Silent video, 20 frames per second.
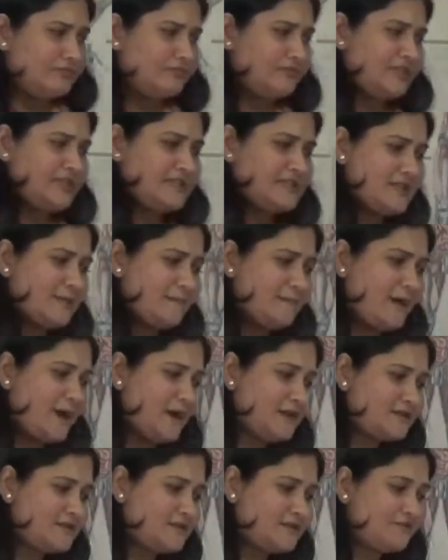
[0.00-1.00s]
these are
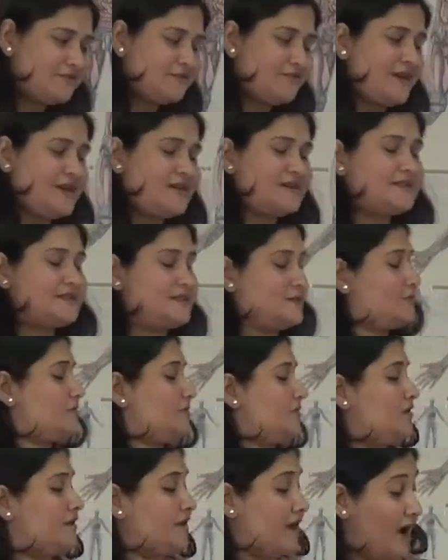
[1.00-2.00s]
parts of us,
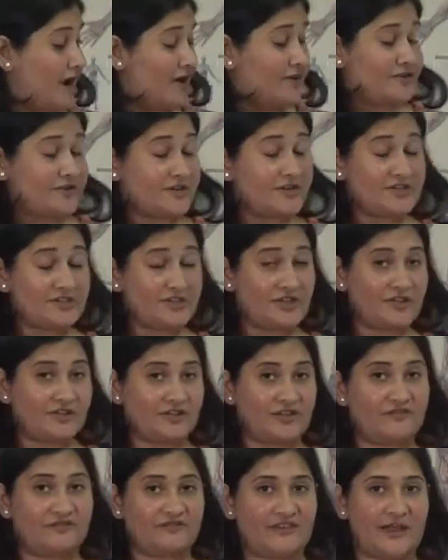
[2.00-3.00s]
our
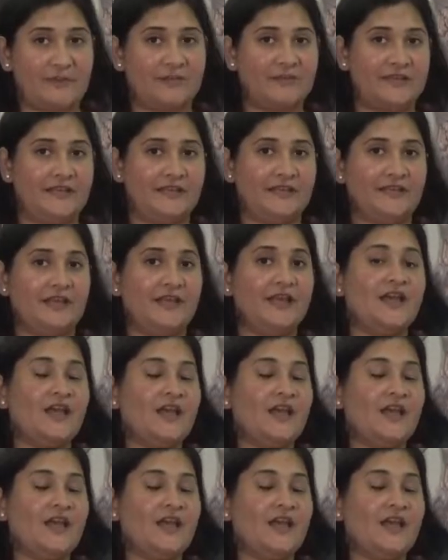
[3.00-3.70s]
internal family,